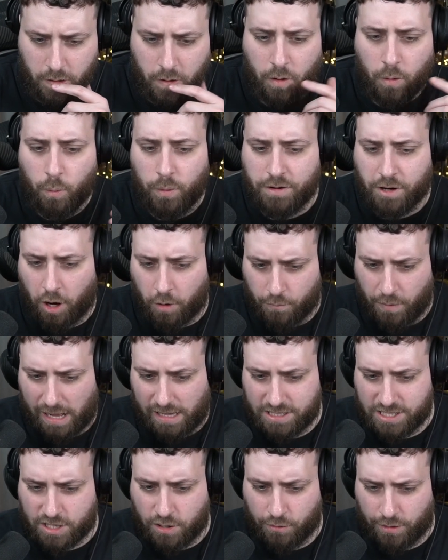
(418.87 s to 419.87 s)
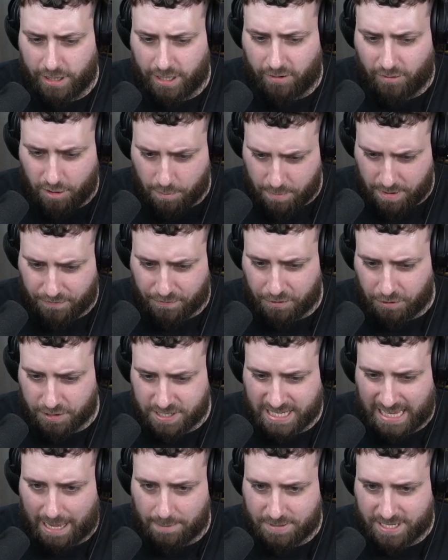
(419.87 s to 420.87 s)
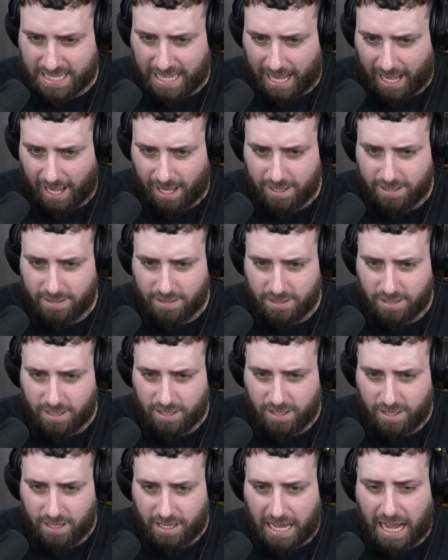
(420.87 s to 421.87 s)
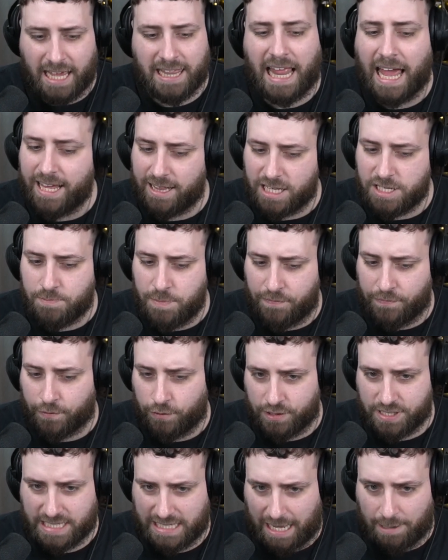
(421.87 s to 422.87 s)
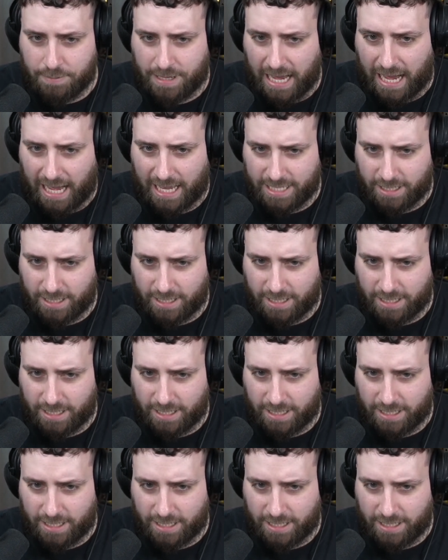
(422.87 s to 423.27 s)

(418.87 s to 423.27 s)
We got a Ralts, Corellia, and a Mythical Slab start. I like this Mythical Slab card a